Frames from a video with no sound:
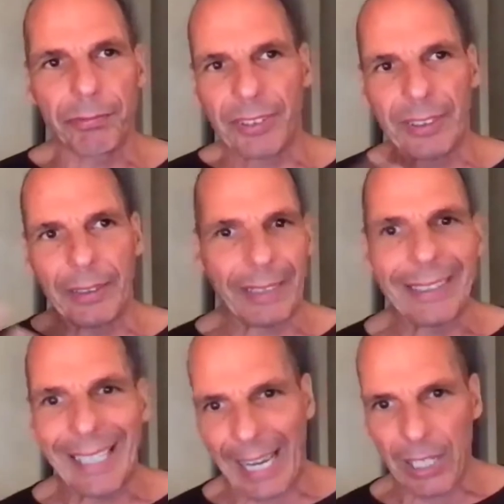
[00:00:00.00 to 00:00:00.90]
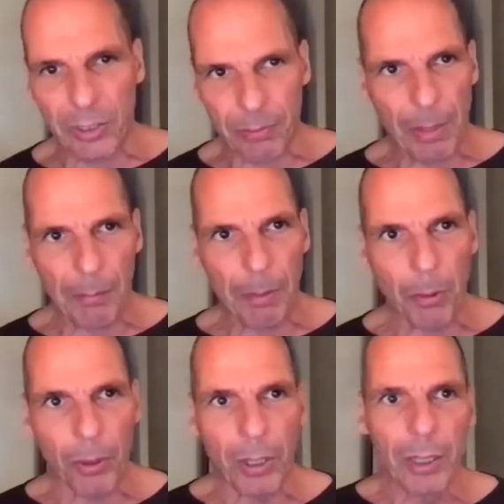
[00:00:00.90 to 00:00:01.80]
3 decades, maybe
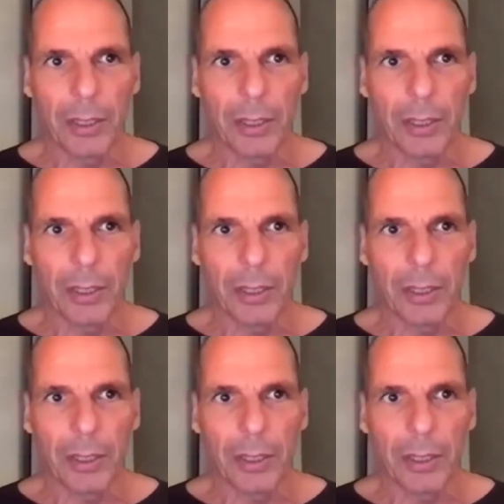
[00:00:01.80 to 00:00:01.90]
more,